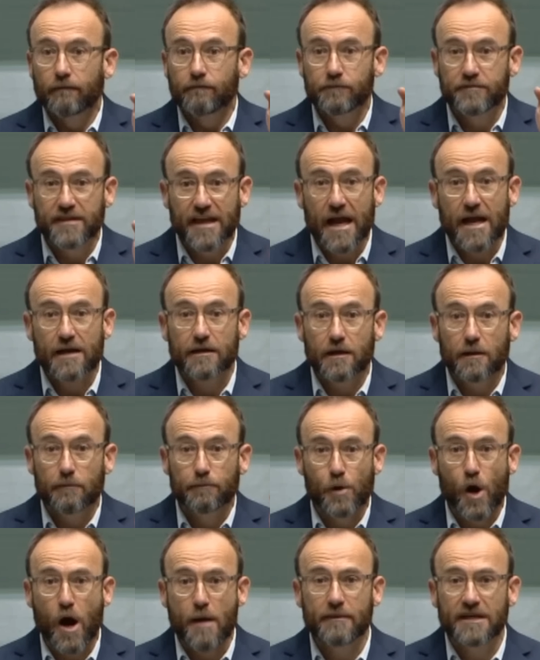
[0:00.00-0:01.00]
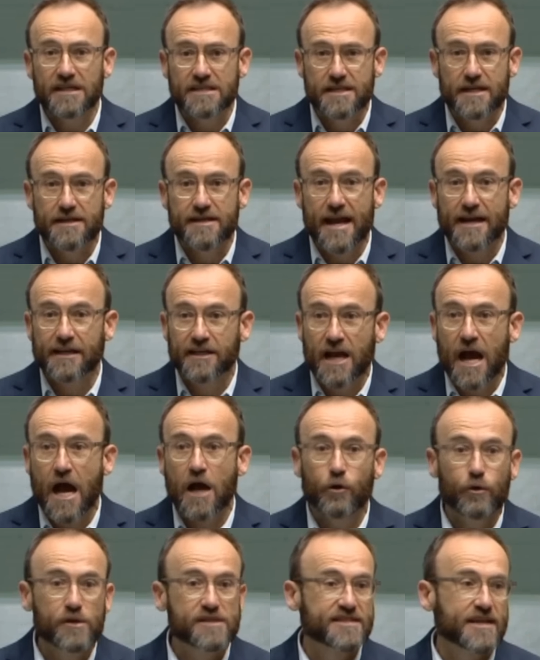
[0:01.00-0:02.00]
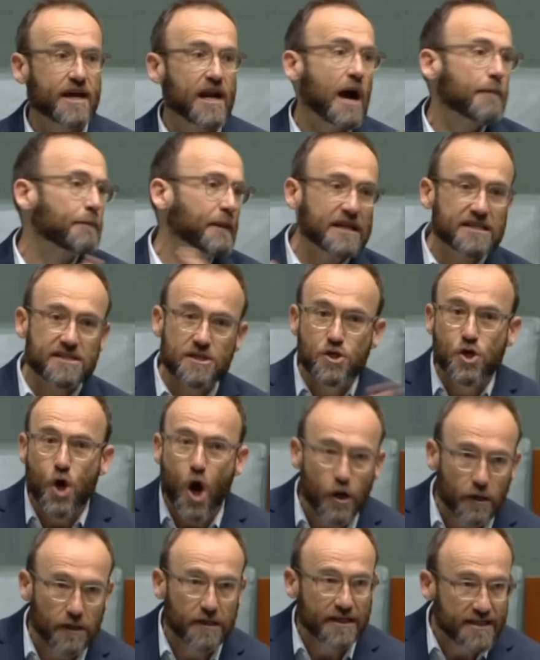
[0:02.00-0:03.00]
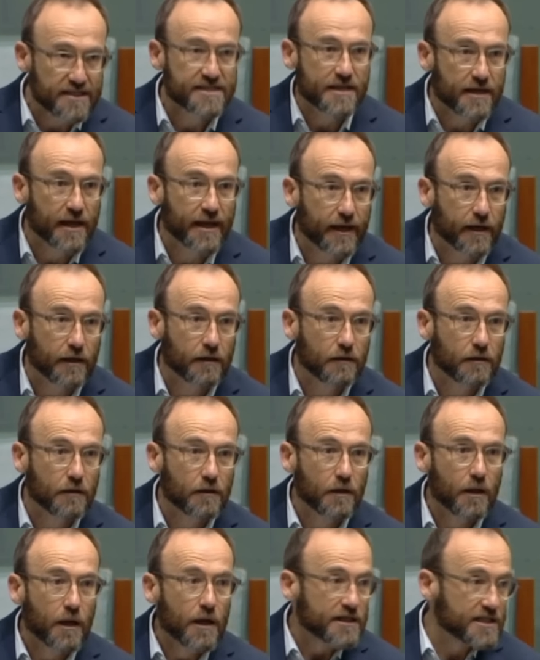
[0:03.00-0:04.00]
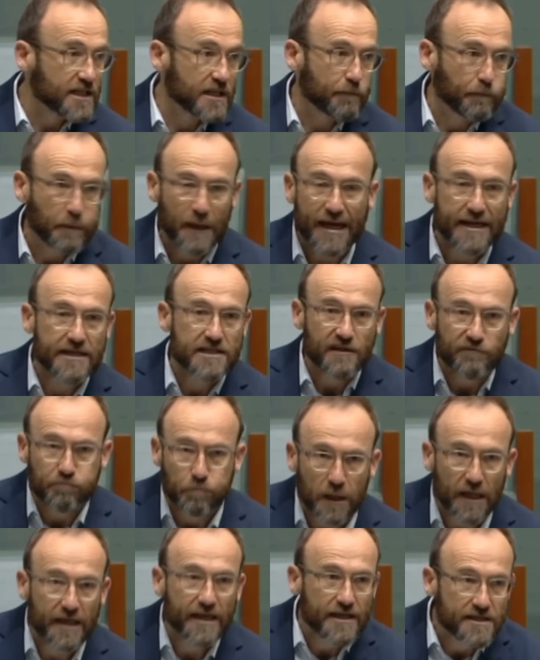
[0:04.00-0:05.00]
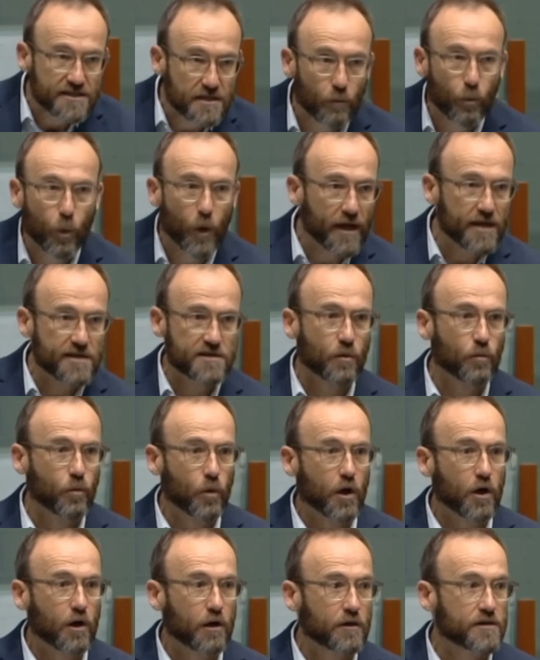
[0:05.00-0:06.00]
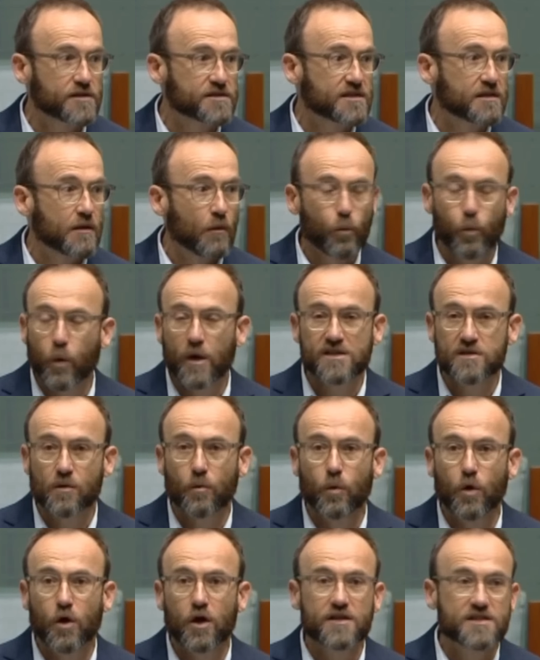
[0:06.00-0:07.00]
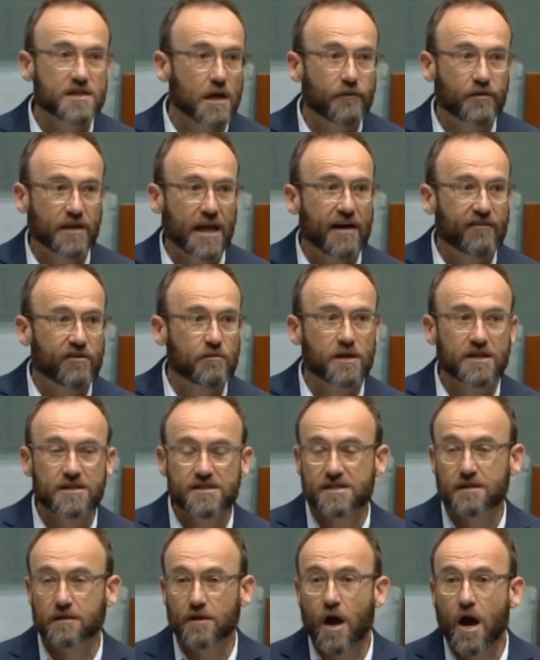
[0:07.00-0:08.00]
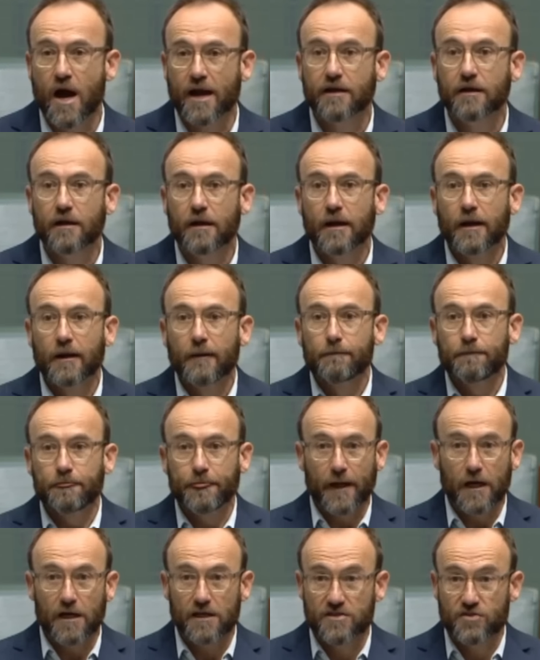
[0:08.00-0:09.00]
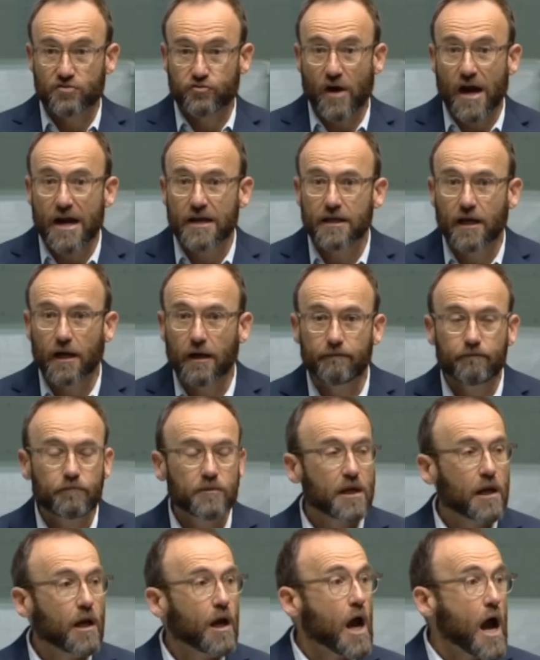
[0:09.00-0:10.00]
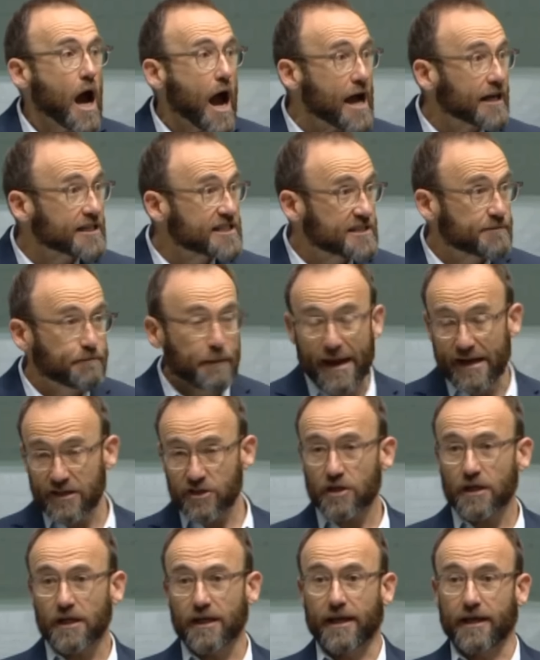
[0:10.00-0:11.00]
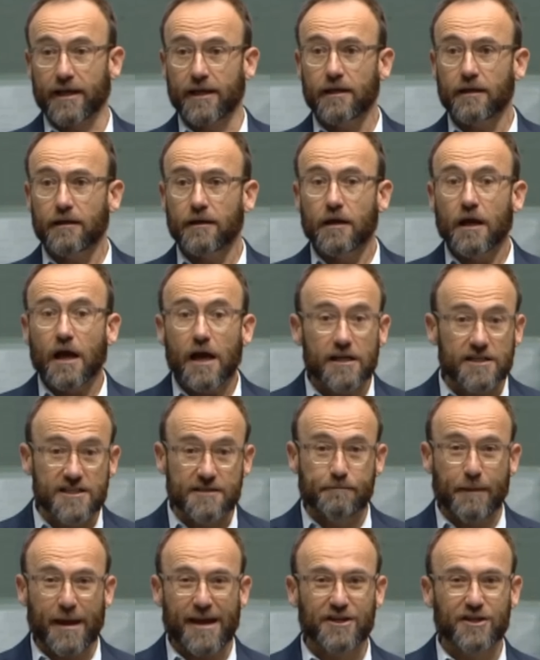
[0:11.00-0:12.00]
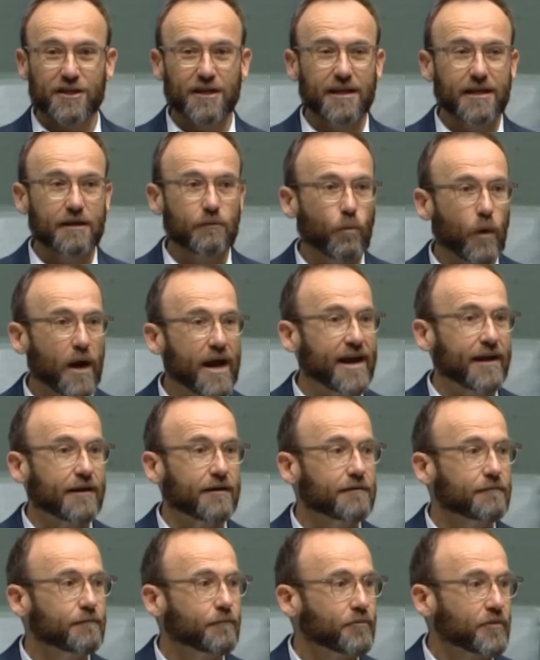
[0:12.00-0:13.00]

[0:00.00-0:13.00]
that Prime Minister Netanyahu has set up is not listening to the plaintive pleas and weasel words of governments like Australia, especially when